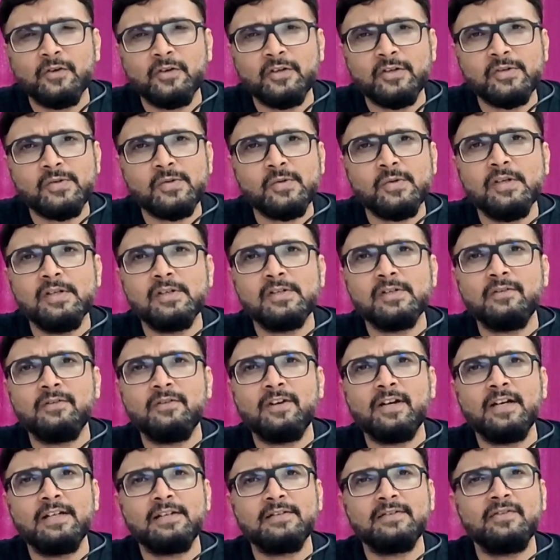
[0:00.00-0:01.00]
for the students
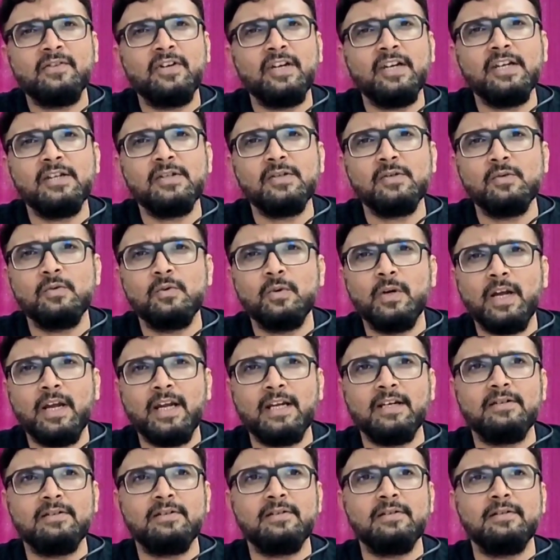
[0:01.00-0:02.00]
of class 3 to
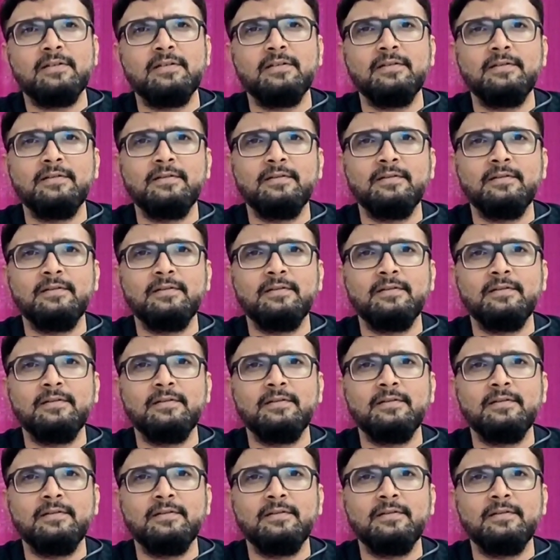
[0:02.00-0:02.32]
8.